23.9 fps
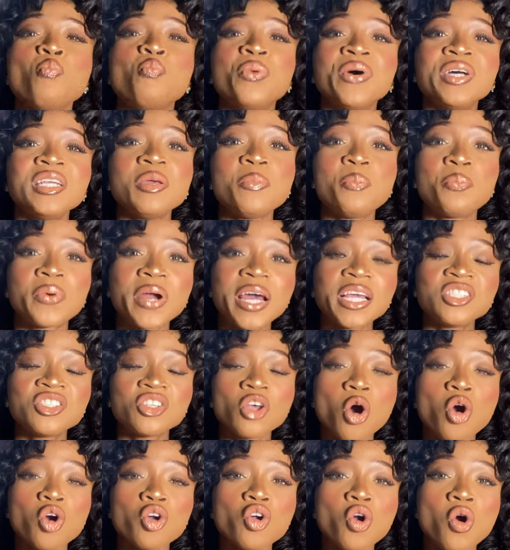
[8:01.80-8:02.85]
but the price
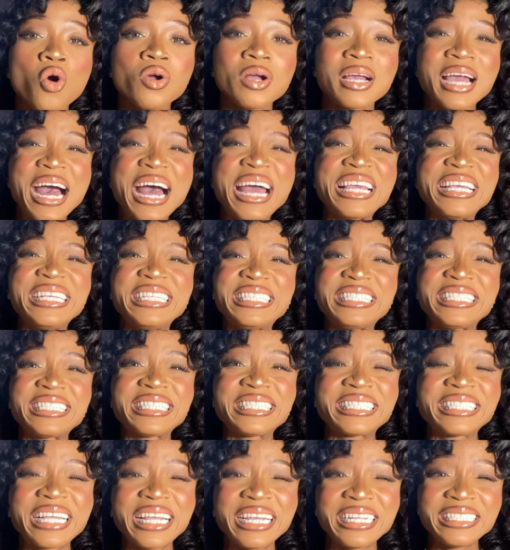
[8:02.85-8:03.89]
on Konga is
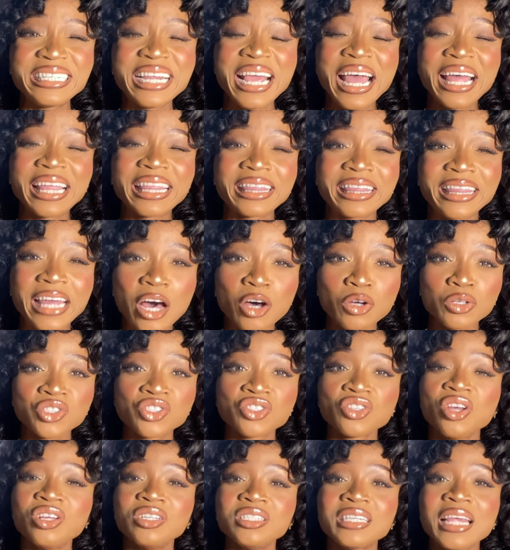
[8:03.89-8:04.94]

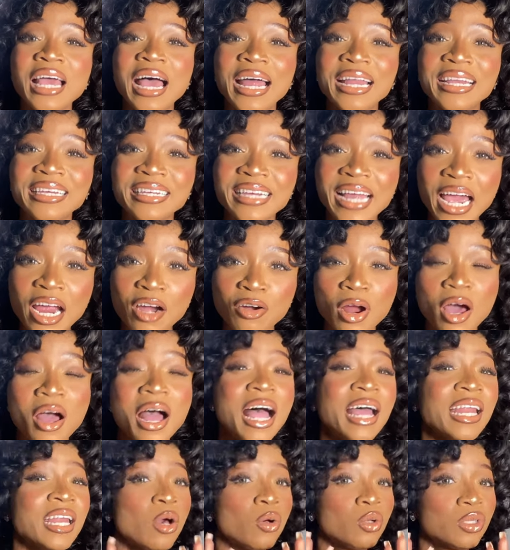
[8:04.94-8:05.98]
10,000 Naira.
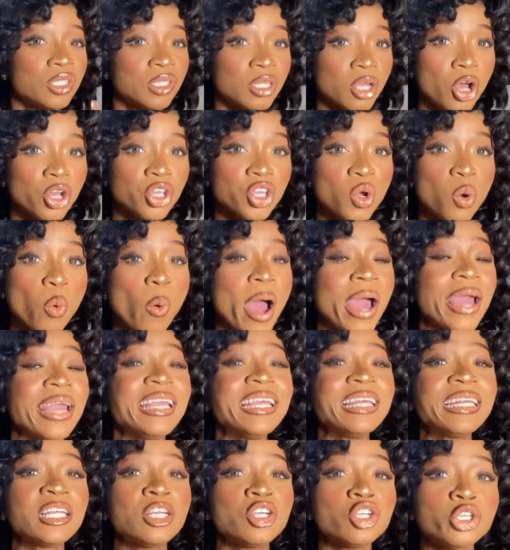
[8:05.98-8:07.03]
And I'll tell you why.
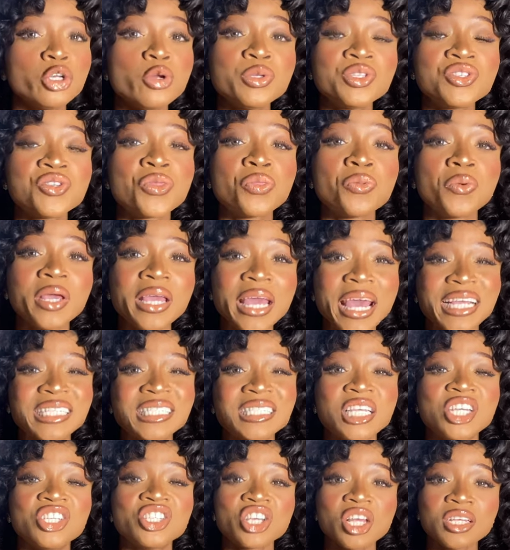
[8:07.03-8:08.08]
It includes 3
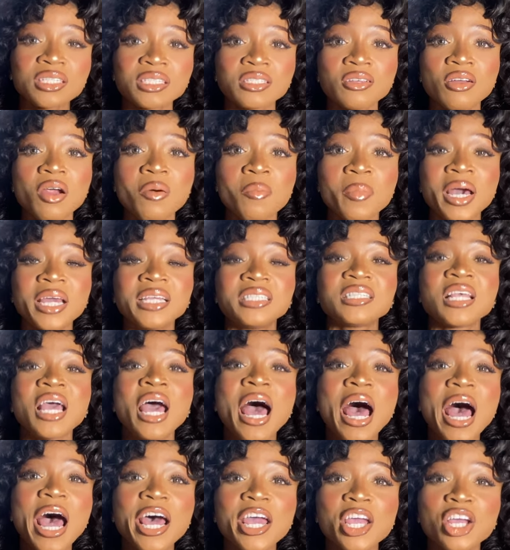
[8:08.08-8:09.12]
essential ceramides,
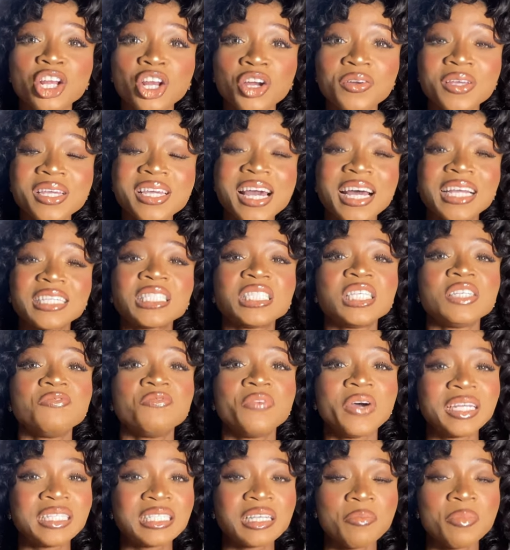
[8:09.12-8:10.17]
hyaluronic acid,
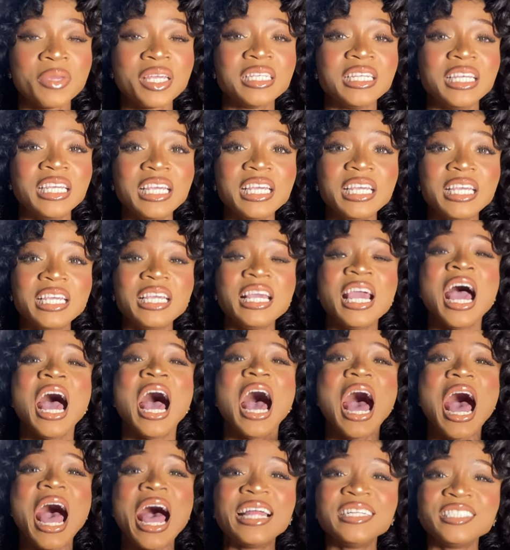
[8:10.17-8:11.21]
vitamin E,
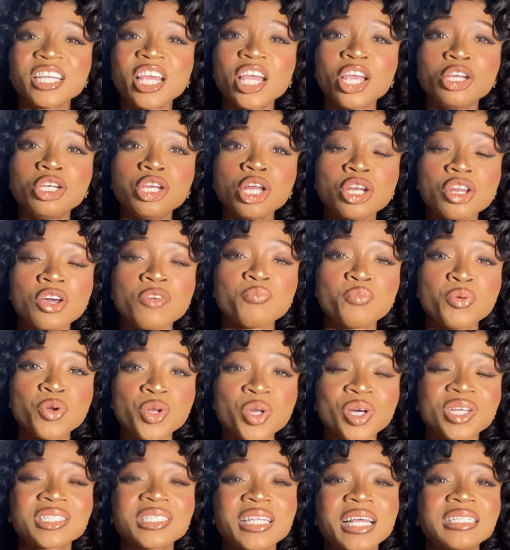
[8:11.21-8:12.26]
and a lot of
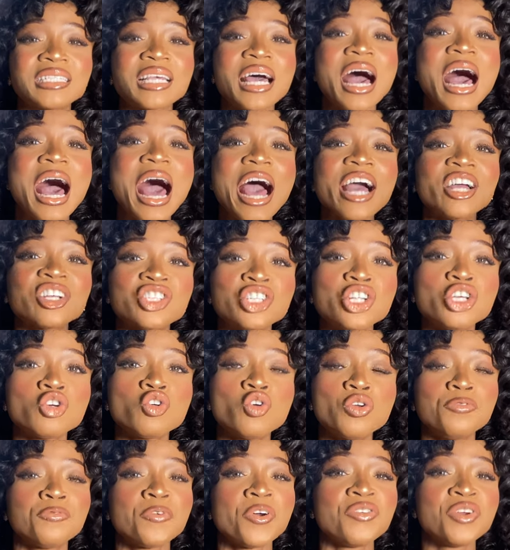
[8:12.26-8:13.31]
products that are actually
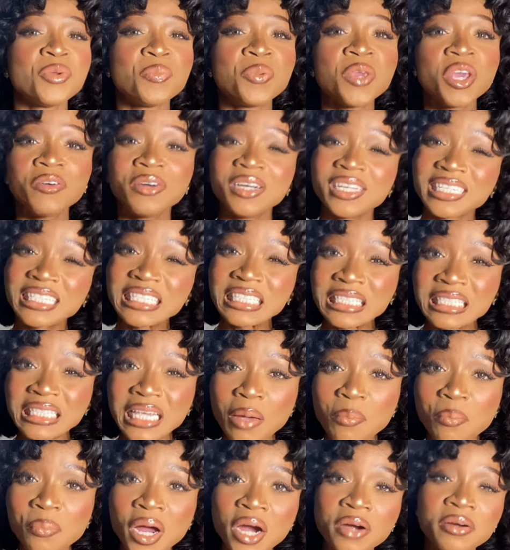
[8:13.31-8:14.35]
good for repairing the
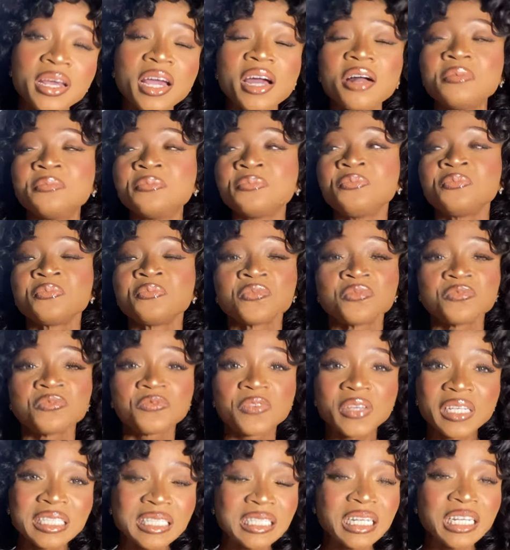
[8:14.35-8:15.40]
skin barrier,
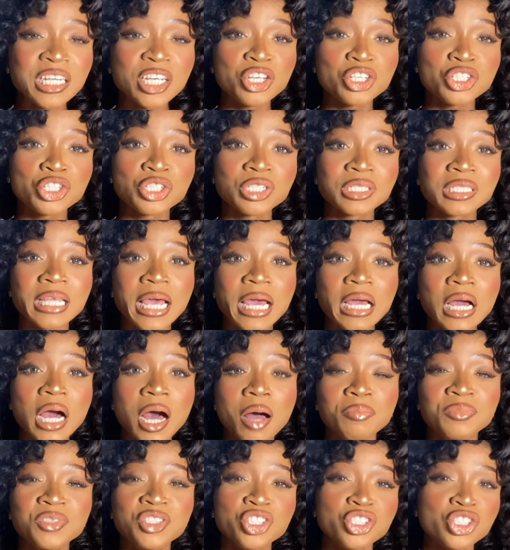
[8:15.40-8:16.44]
fixing issues like
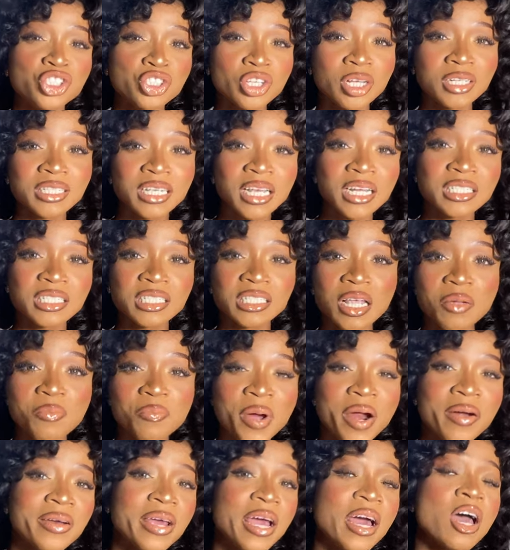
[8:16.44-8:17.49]
distorted skin
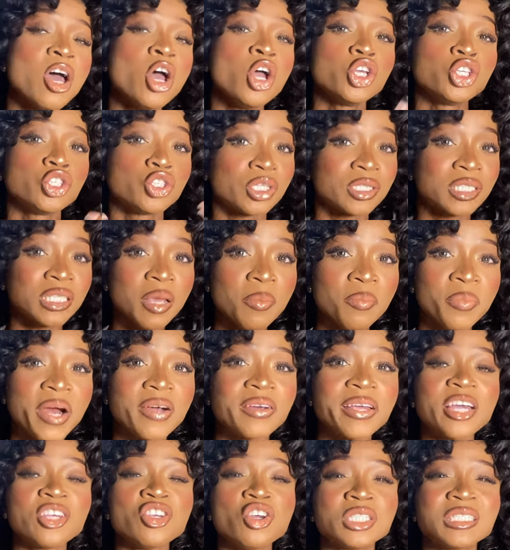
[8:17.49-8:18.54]
barrier, your
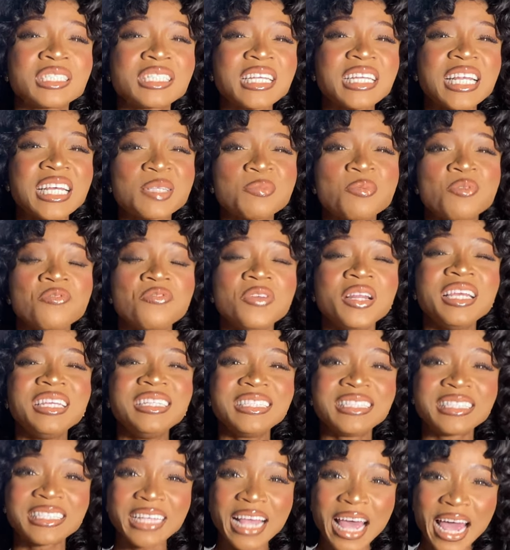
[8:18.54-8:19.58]
skin has been feeling
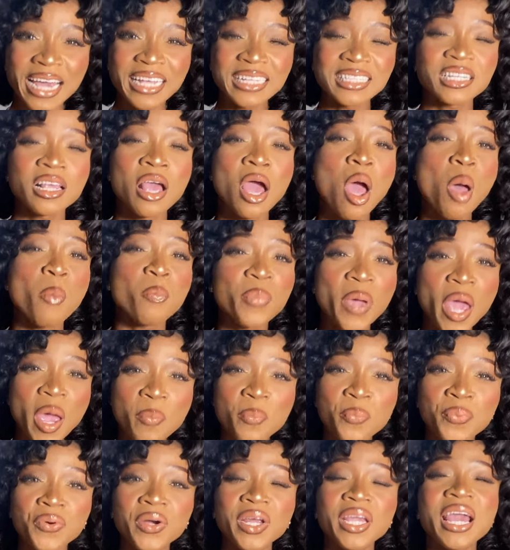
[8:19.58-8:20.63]
tight,
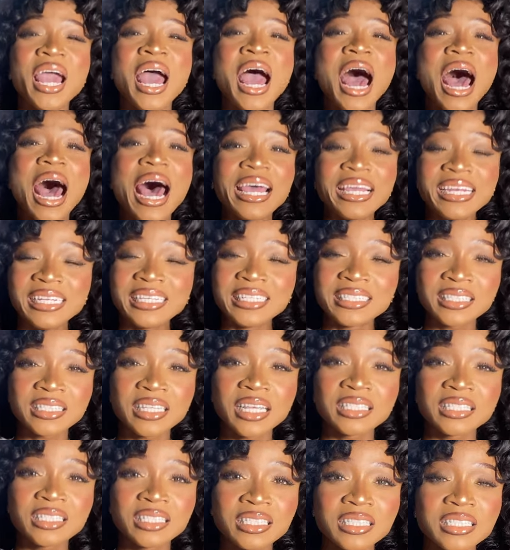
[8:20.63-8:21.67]
peppery, highly
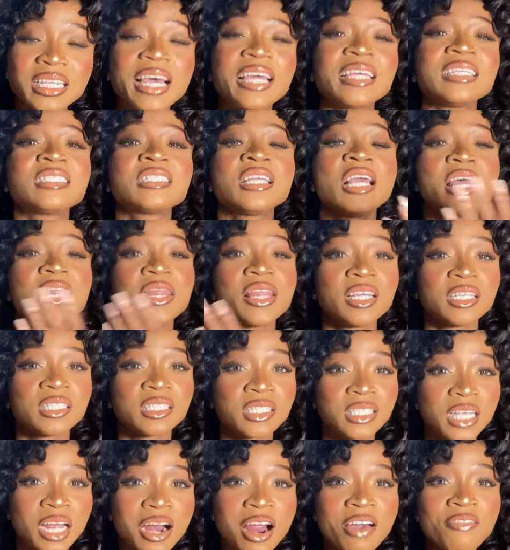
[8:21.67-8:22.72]
sensitized. The
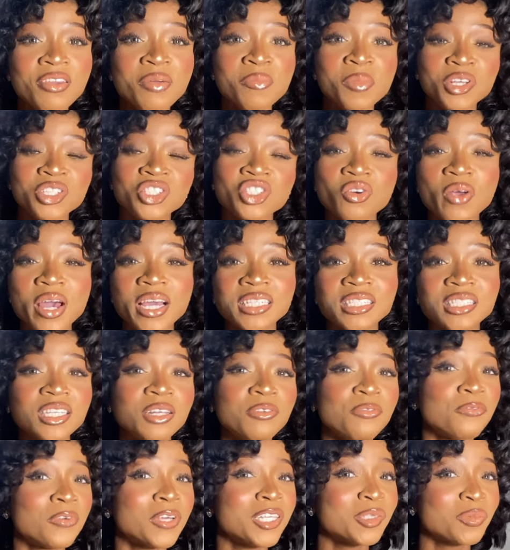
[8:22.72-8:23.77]
CeraVe
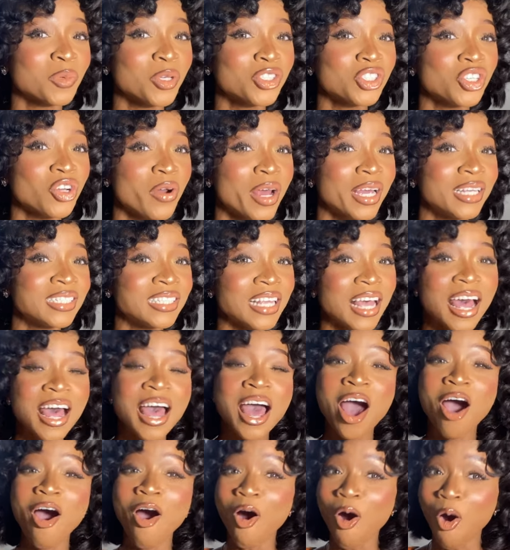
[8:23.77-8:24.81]
Moisturizing Face Moisturizer
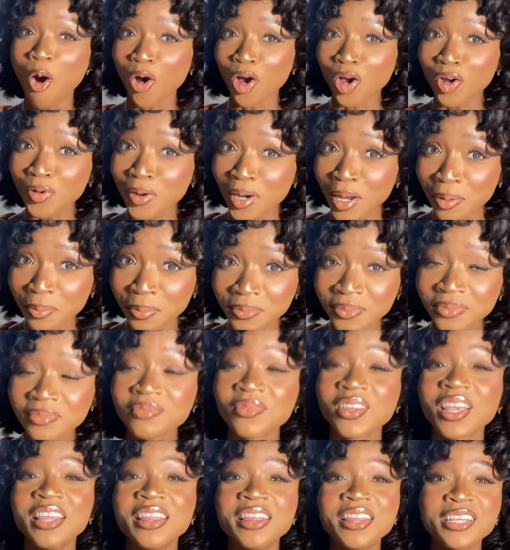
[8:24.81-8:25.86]
or cream,
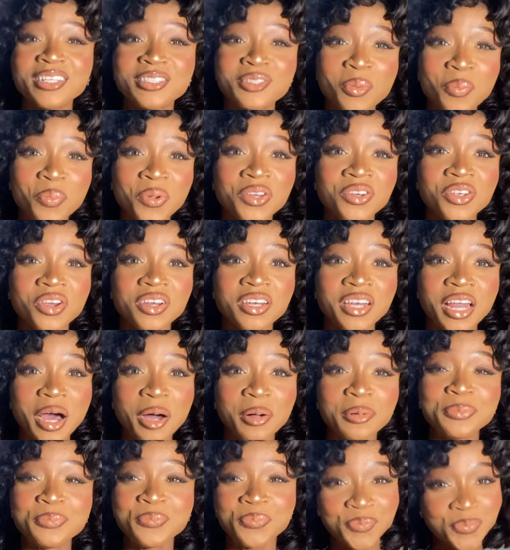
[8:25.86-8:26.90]
in this opinion now,